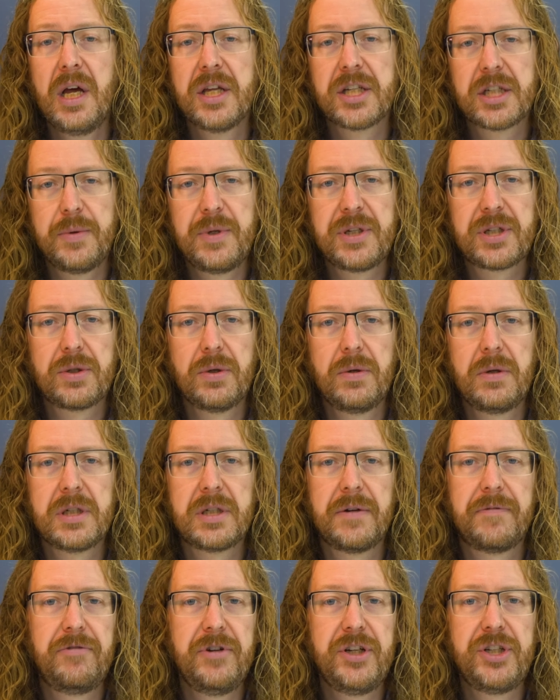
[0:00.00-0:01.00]
so
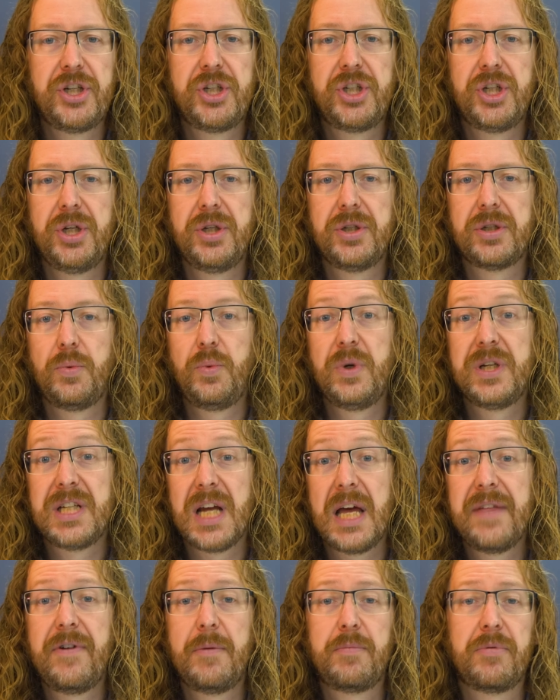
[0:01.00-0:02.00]
installers are free to choose
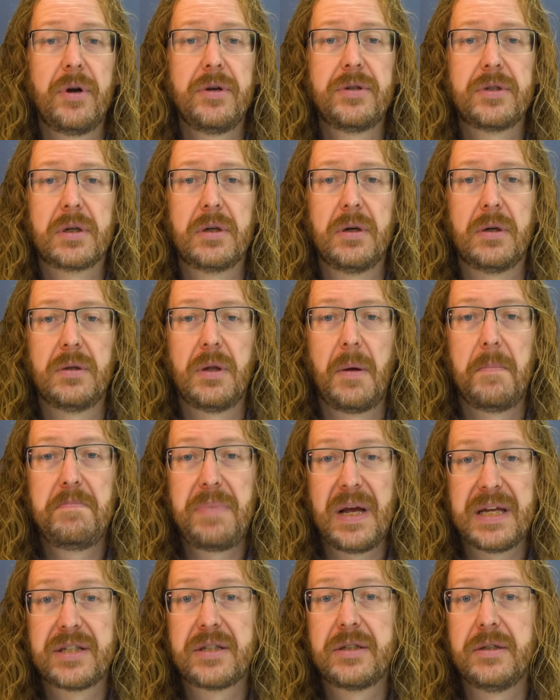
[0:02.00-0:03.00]
whichever protocol
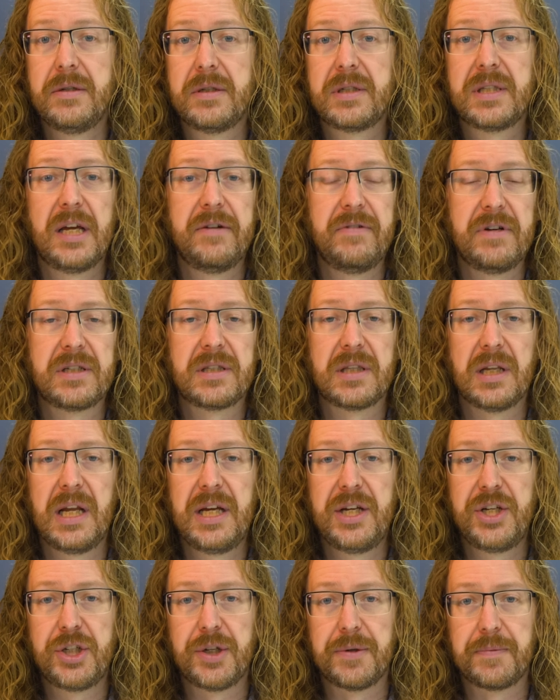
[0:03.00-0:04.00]
best suits their
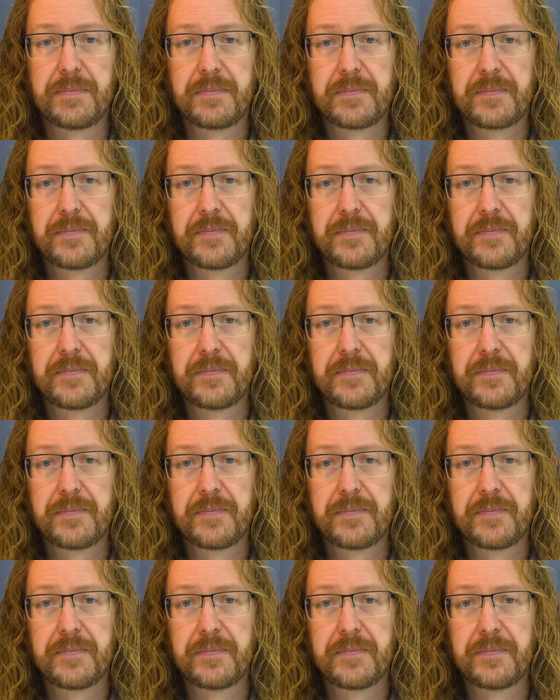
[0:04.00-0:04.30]
installation.